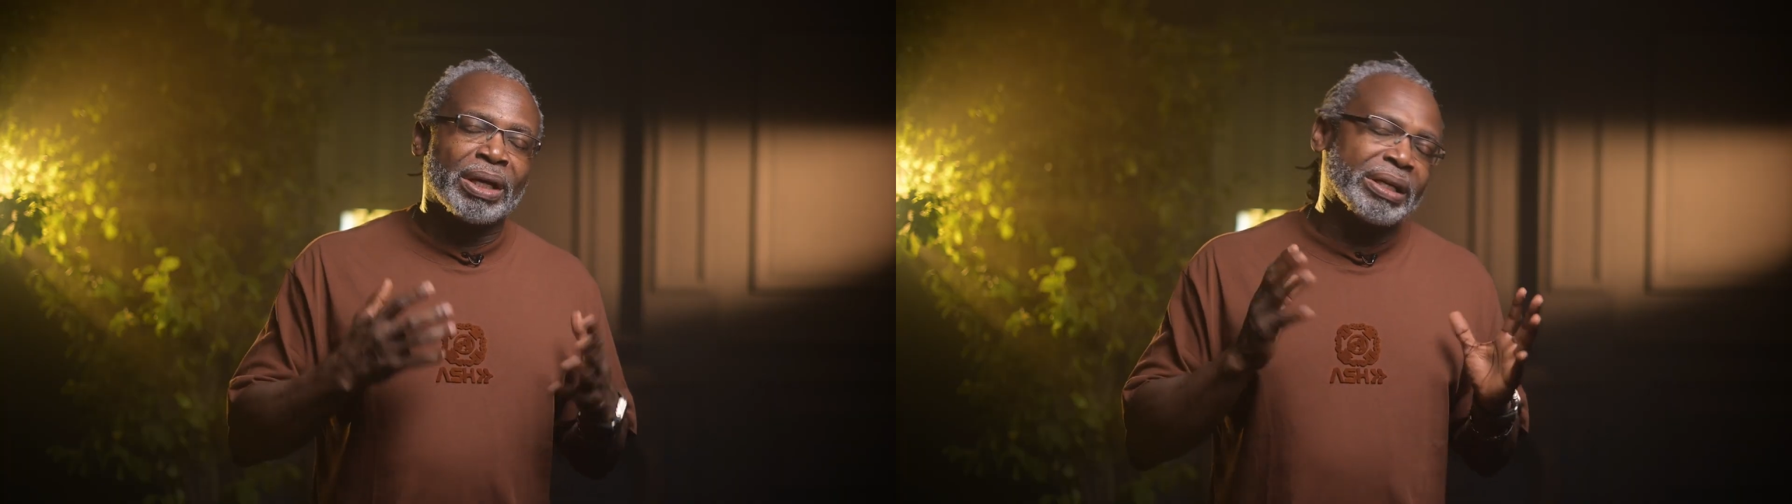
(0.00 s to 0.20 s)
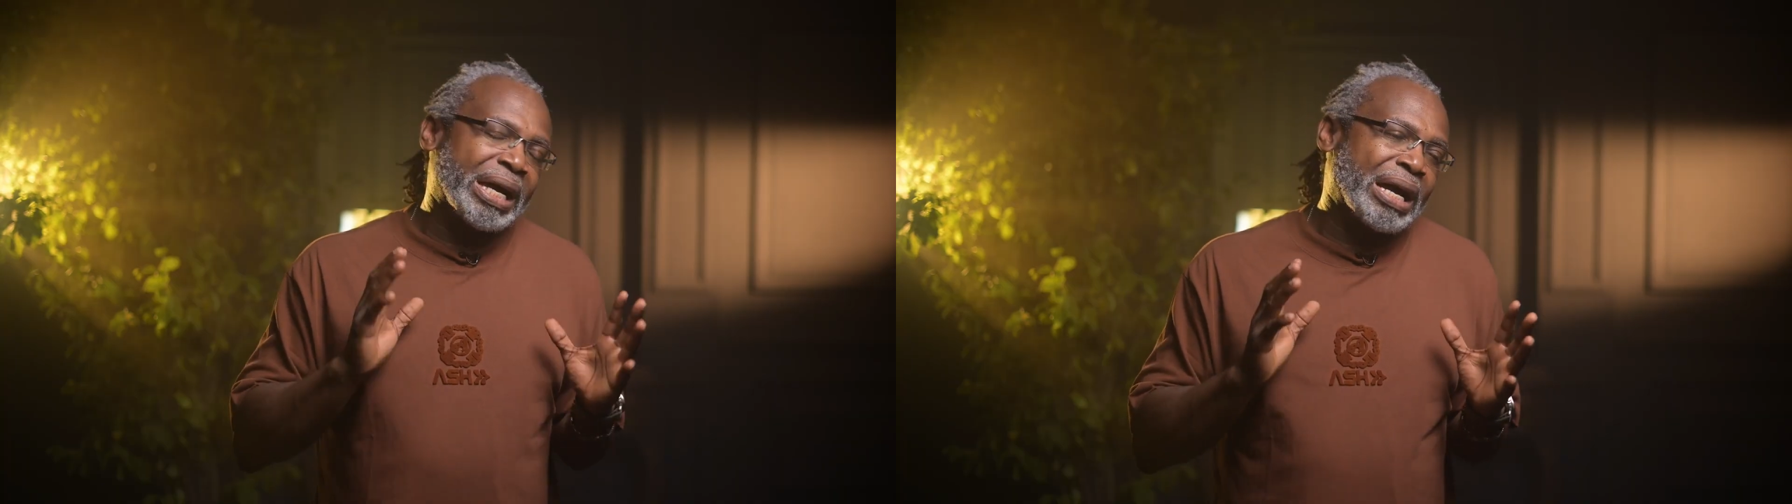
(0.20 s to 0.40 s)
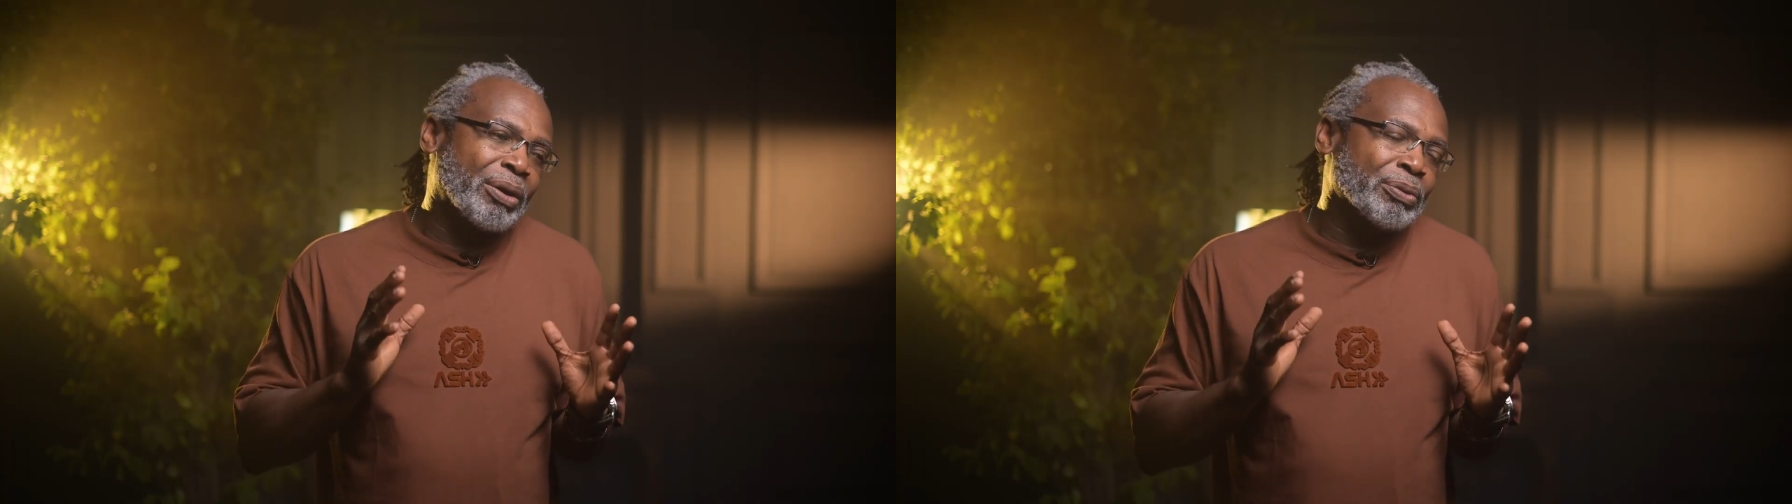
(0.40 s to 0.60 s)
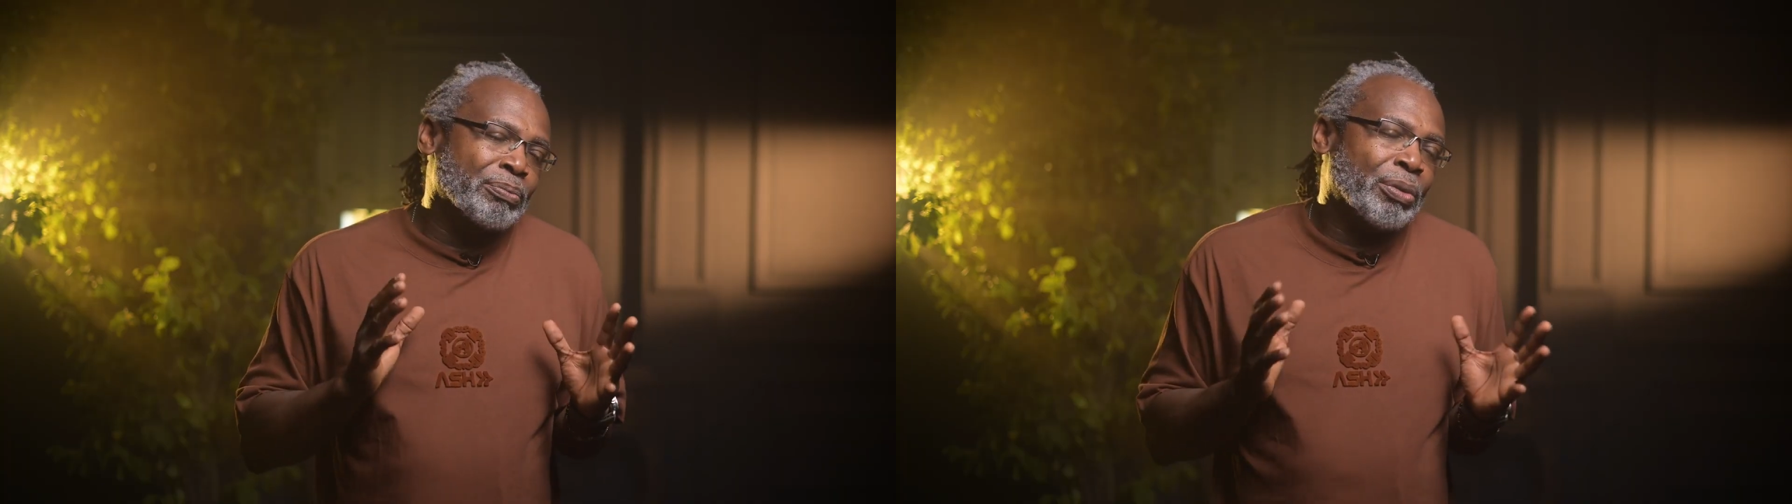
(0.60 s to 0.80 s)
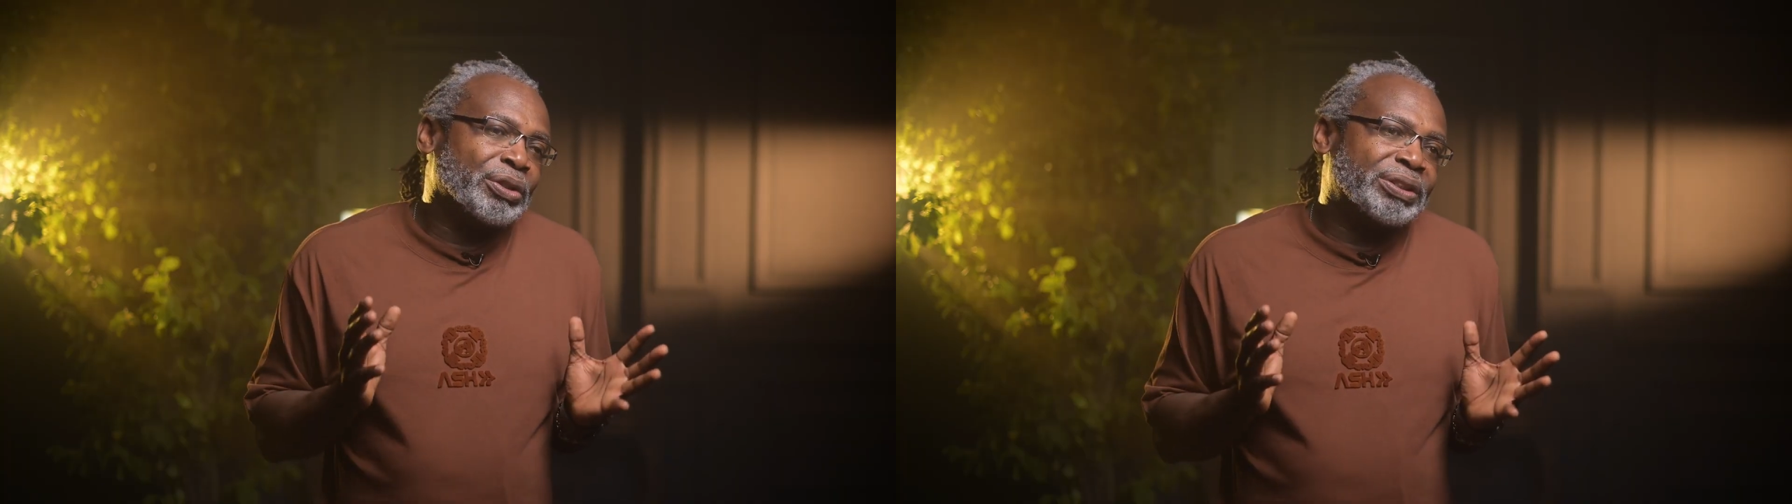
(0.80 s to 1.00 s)
Now,
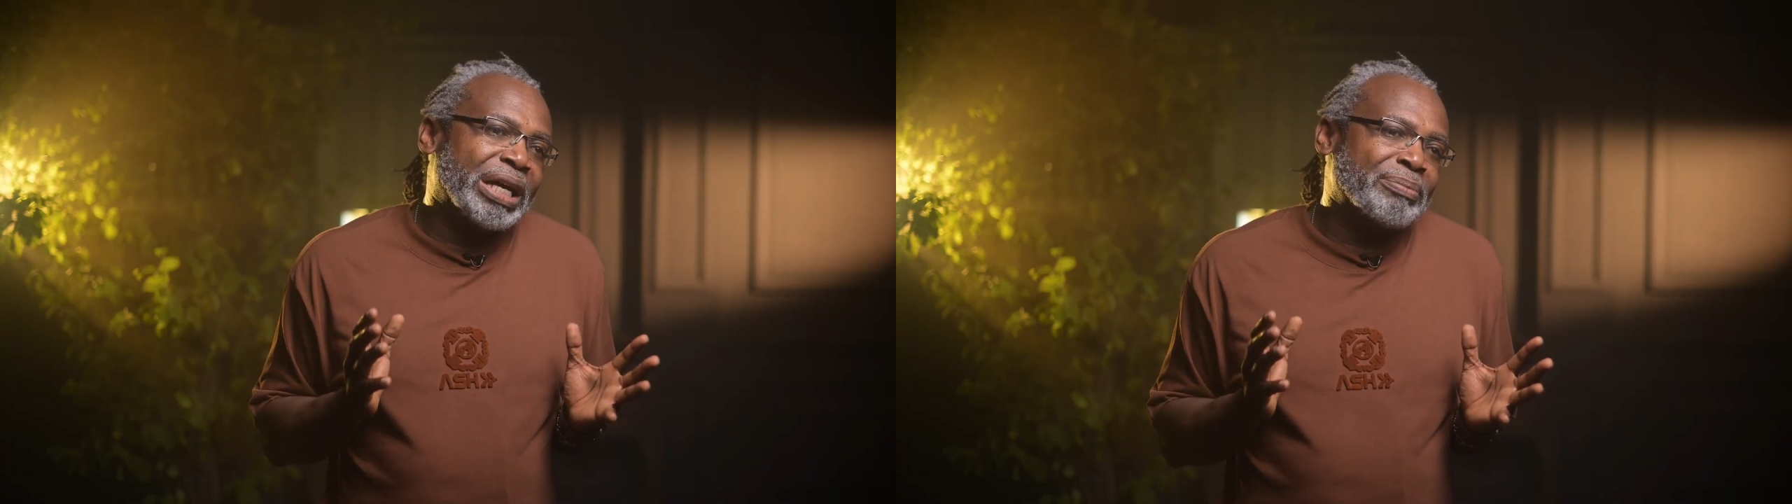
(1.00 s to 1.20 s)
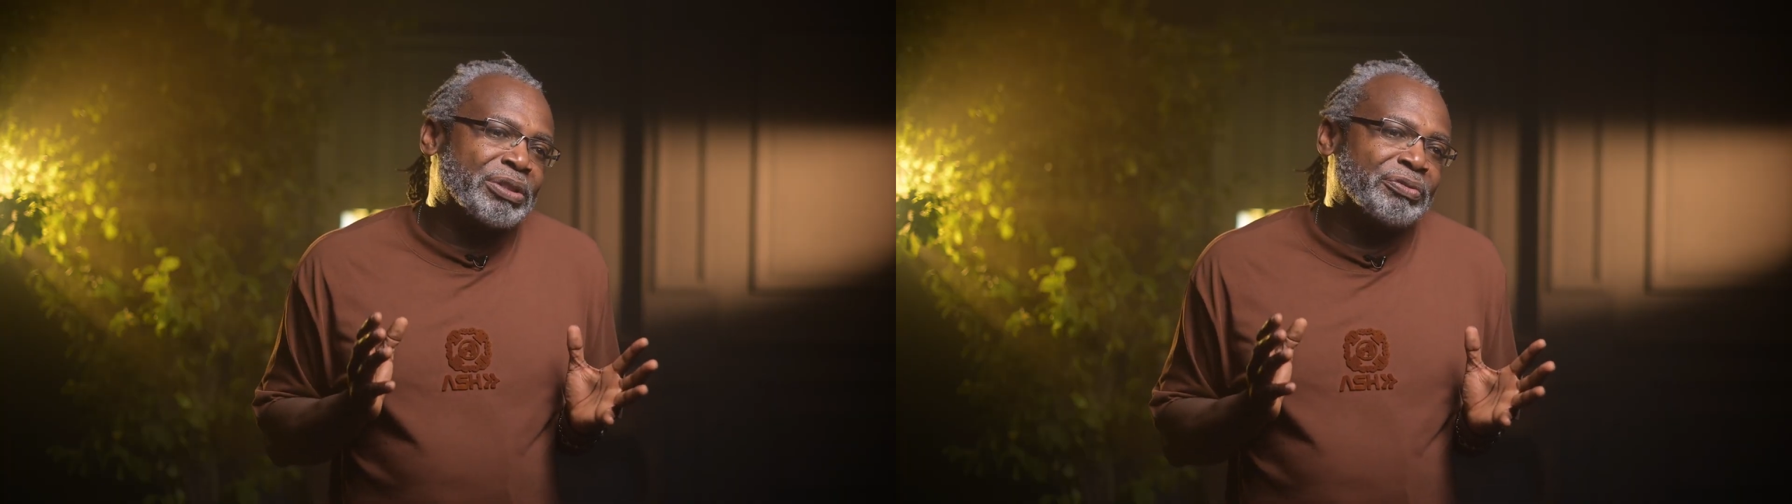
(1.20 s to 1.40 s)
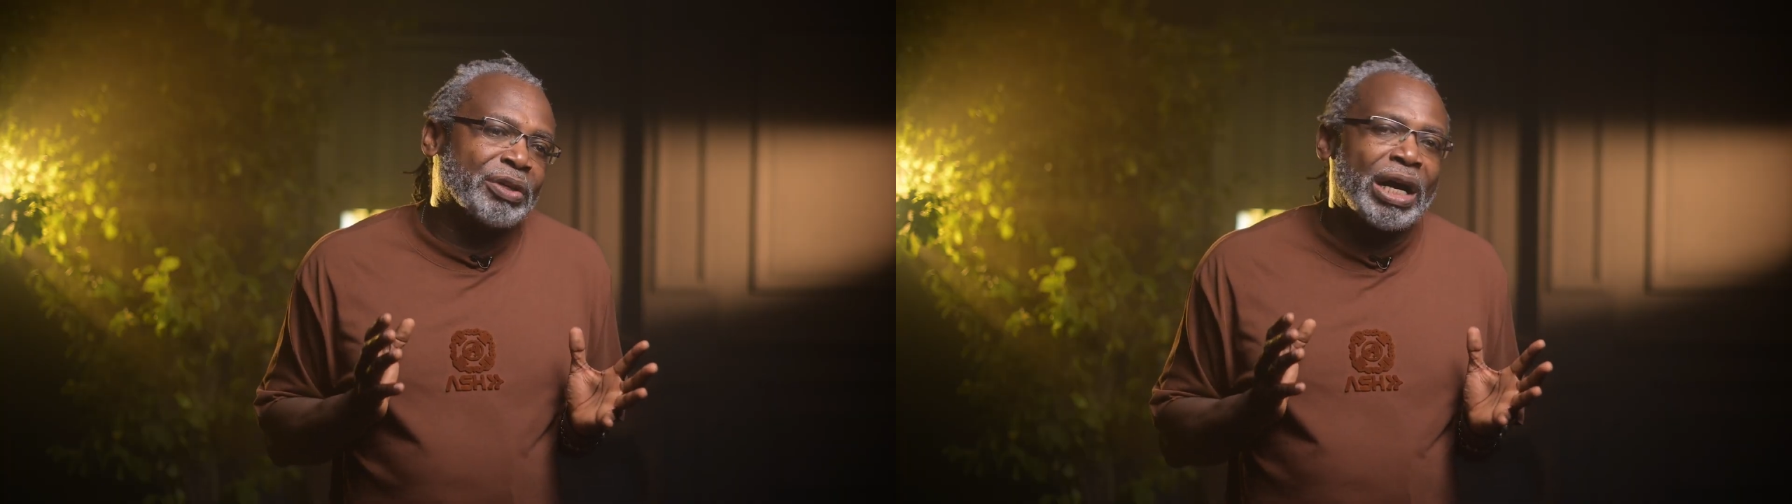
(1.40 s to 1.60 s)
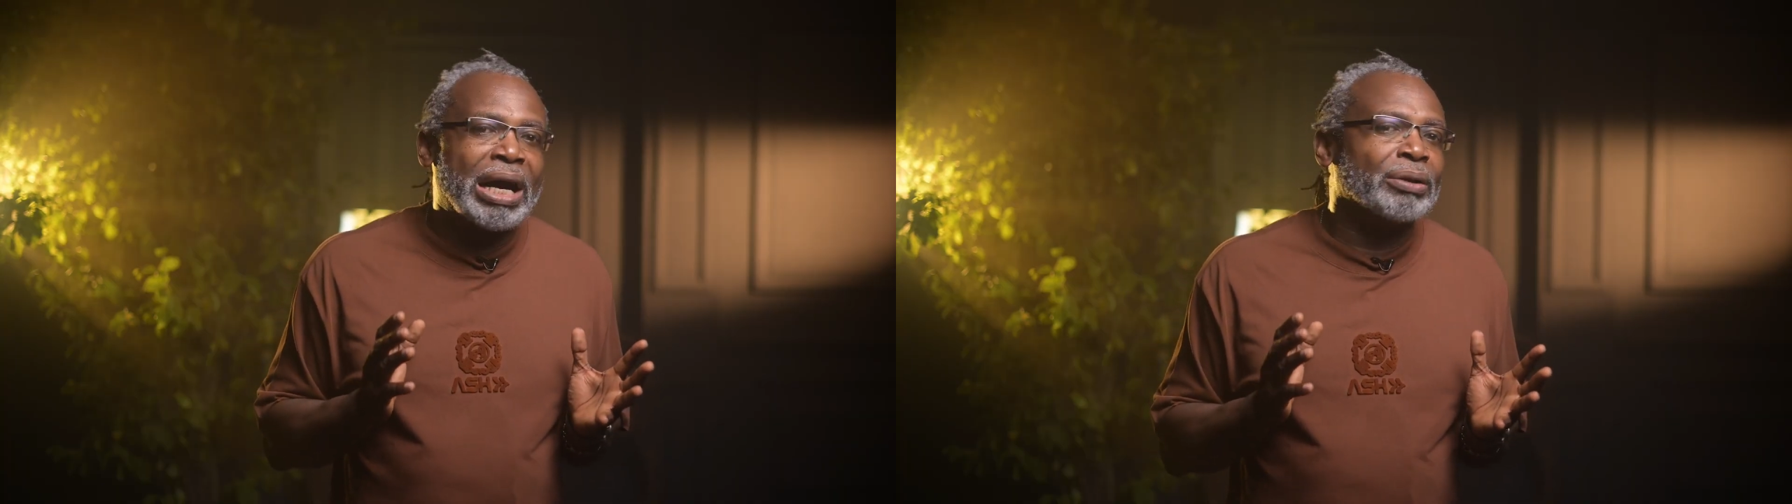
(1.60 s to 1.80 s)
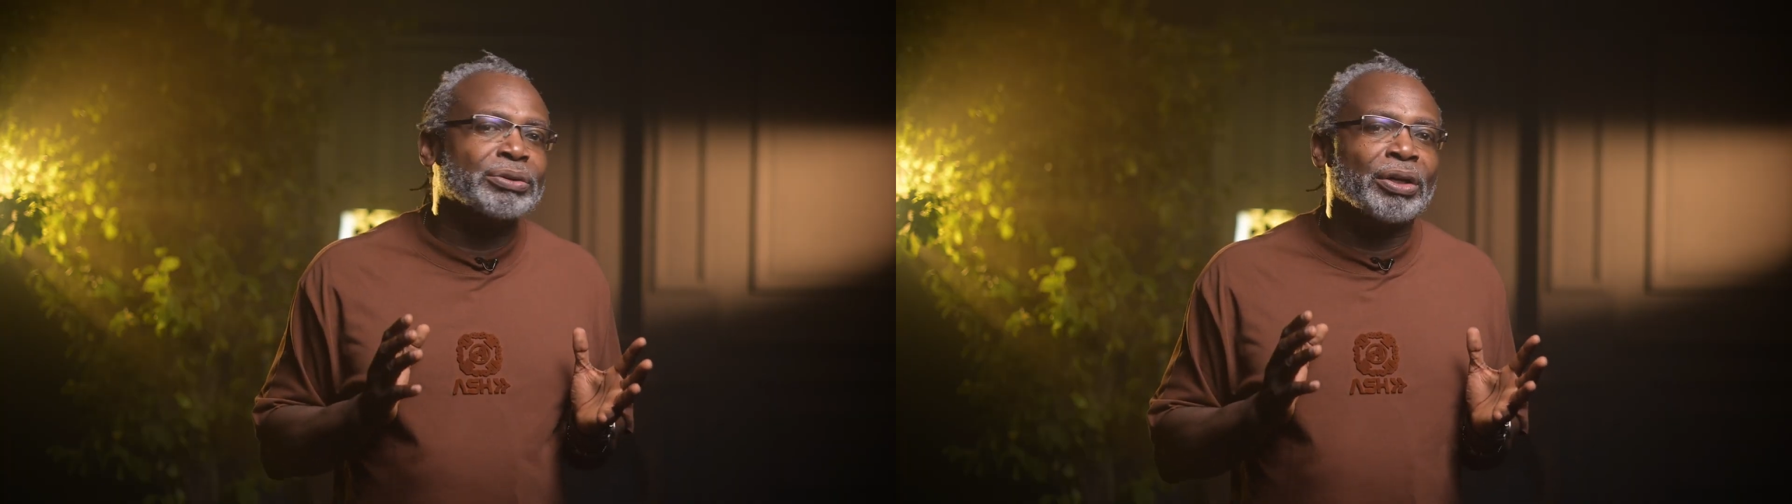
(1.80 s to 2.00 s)
most times if you're
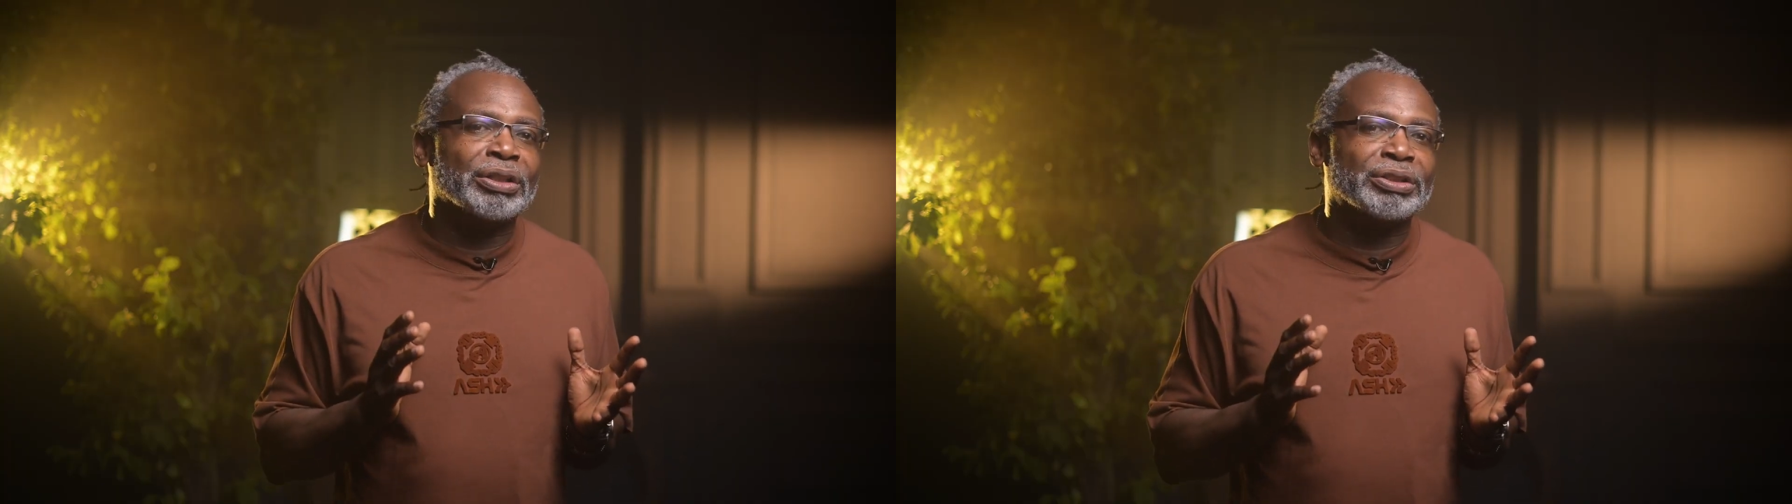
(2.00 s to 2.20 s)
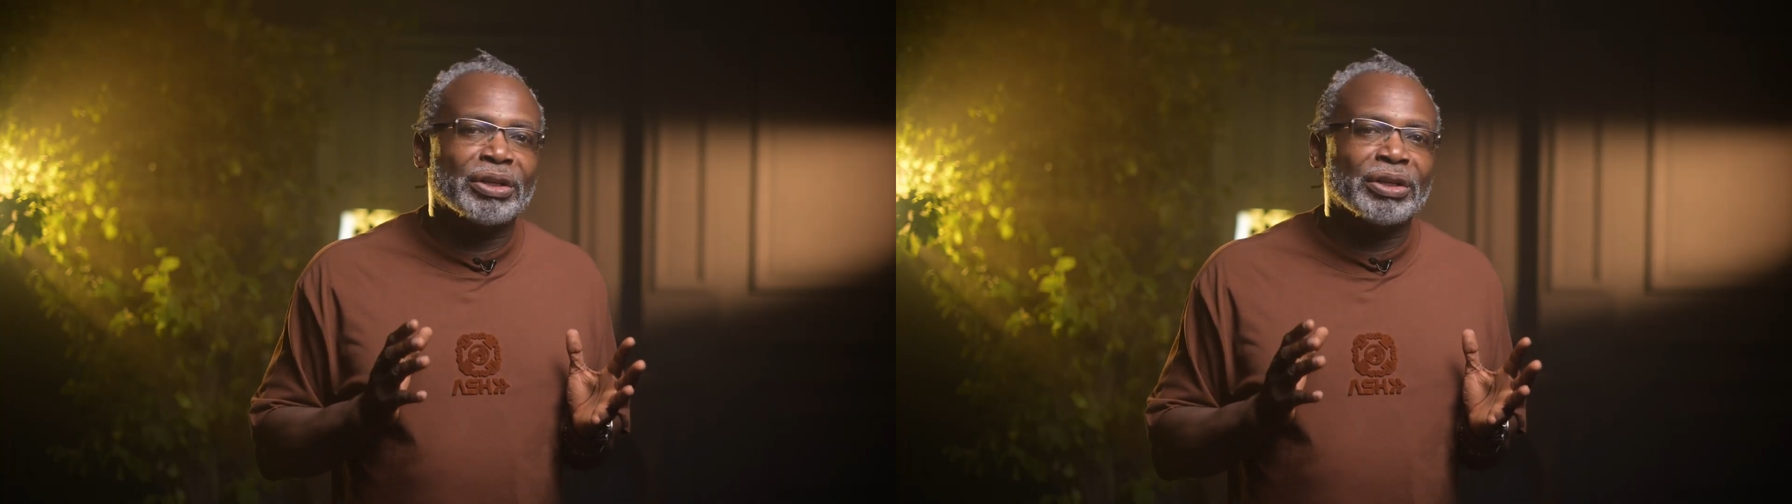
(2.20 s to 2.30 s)
outdoors,